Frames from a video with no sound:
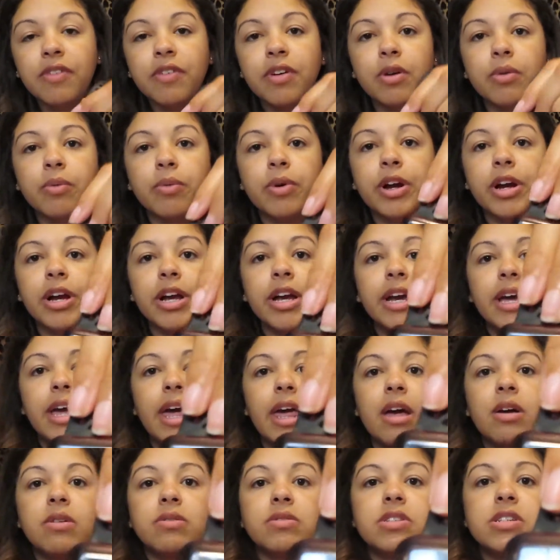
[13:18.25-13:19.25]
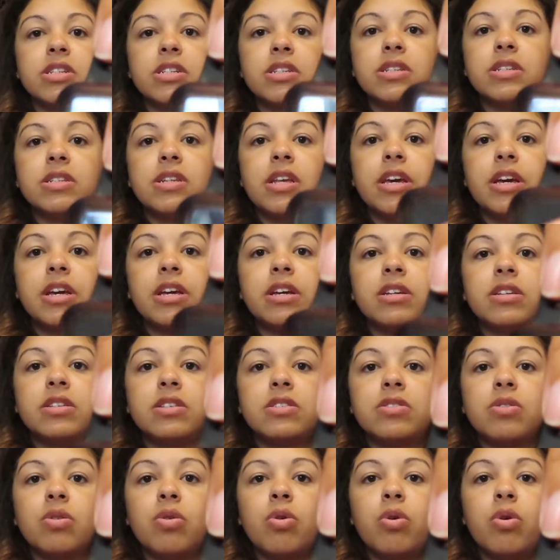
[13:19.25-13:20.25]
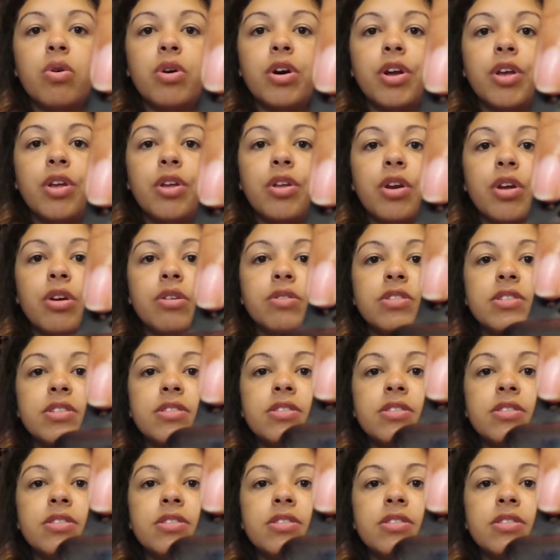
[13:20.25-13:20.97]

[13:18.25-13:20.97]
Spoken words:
it where it counts in seconds, or you know,